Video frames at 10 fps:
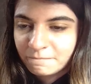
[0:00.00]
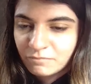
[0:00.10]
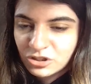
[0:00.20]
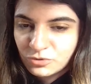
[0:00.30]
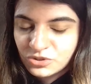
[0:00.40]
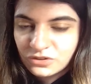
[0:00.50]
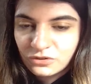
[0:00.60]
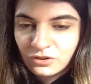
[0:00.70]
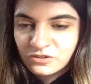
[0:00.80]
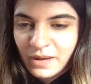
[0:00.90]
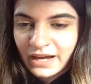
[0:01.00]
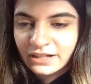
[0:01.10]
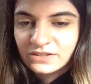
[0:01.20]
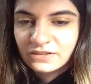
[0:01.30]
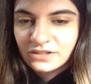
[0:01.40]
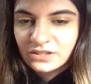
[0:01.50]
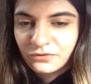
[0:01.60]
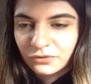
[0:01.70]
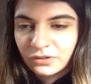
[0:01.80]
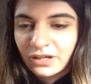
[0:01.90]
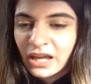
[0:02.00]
bishop g2 goes back, c takes d4.